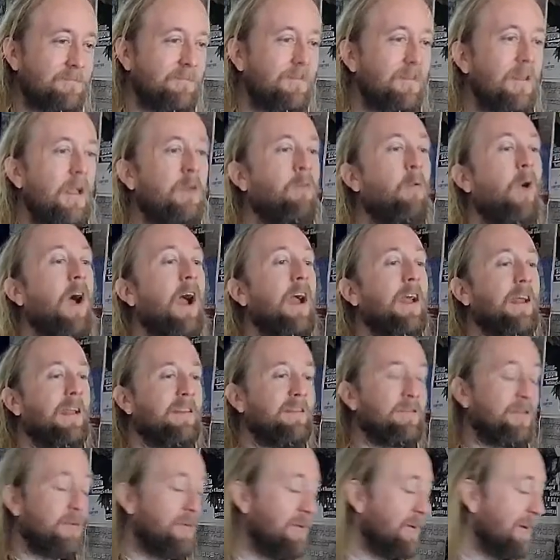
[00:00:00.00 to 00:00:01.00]
Right, and
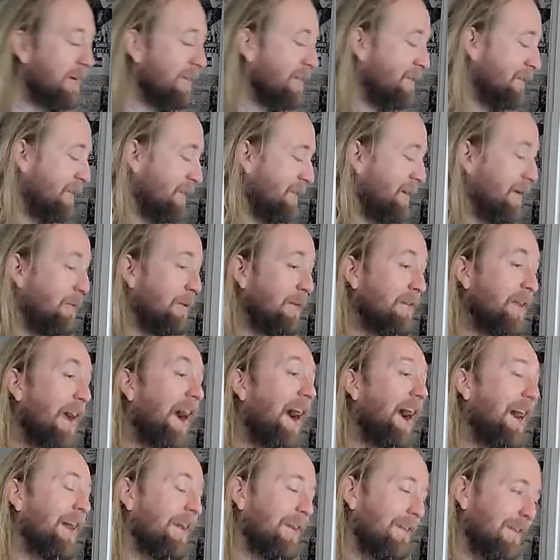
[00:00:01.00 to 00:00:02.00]
so you can sit there with
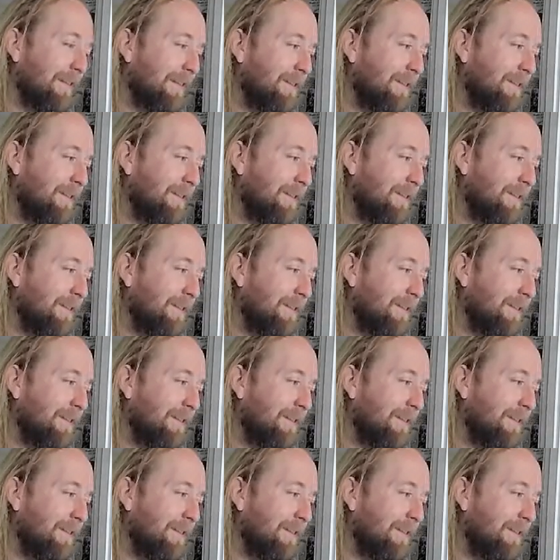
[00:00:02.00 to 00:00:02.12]
that.